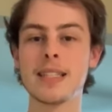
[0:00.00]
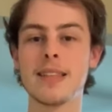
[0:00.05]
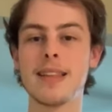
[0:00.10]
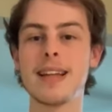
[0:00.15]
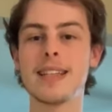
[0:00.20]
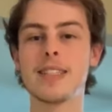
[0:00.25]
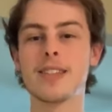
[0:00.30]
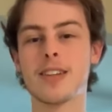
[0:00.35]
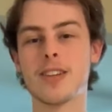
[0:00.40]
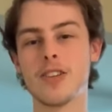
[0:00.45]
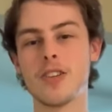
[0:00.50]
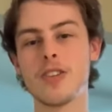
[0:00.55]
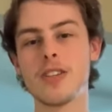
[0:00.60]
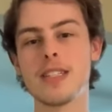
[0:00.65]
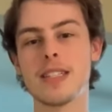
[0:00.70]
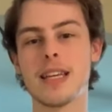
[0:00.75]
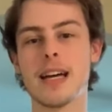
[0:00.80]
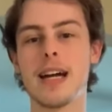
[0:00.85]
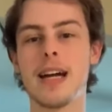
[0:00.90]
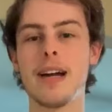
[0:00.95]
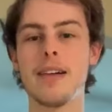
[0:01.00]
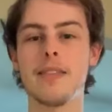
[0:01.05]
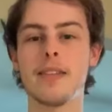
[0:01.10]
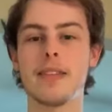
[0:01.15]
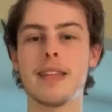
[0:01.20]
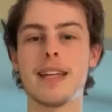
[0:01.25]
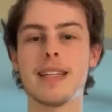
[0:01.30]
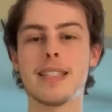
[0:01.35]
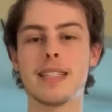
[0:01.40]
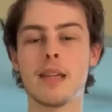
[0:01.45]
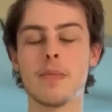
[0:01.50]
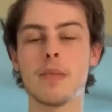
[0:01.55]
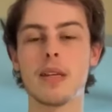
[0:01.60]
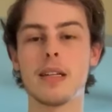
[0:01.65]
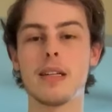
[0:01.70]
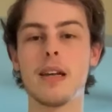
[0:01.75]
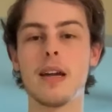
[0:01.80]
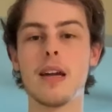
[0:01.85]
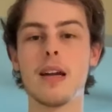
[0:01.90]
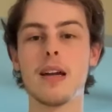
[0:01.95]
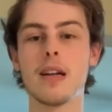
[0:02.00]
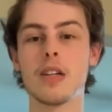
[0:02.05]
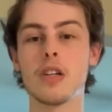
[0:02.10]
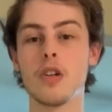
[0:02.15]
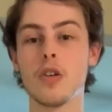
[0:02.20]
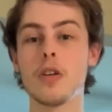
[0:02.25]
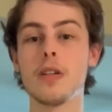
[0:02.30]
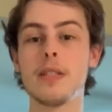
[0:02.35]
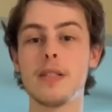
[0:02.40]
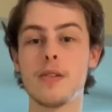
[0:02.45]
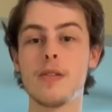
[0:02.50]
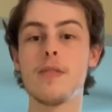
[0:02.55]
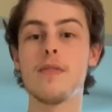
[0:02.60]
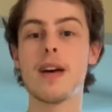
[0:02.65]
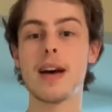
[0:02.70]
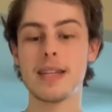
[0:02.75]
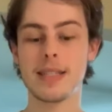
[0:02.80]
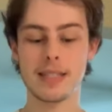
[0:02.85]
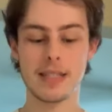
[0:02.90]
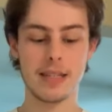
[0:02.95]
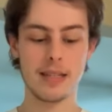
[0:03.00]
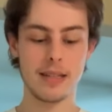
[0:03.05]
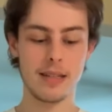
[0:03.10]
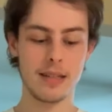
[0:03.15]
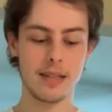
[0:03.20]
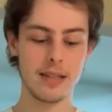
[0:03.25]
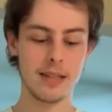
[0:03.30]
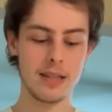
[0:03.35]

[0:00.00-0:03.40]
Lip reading: then that's a good sign that that's something good to invest in.